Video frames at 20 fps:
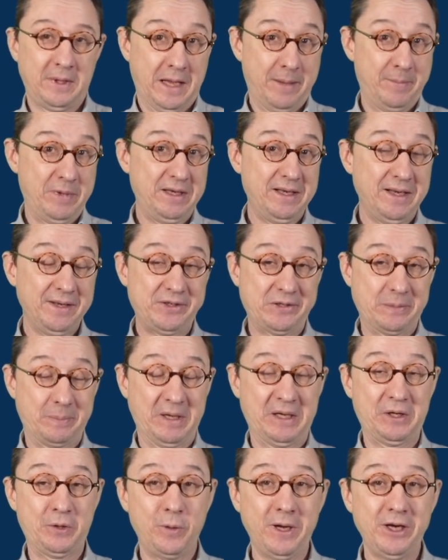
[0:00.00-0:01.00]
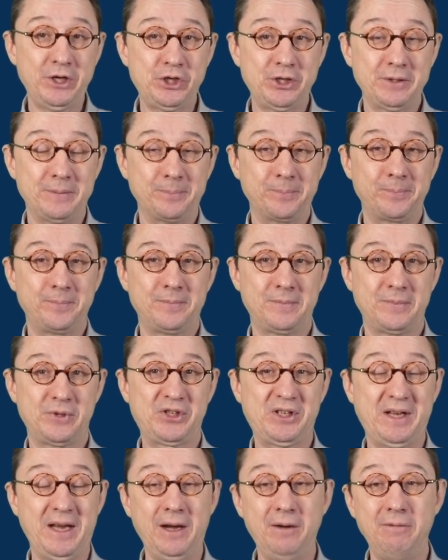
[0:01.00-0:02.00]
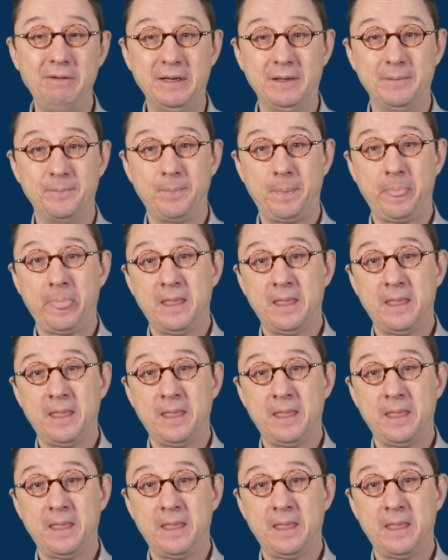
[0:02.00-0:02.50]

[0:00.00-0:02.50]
I mean, that's the big question. Scary.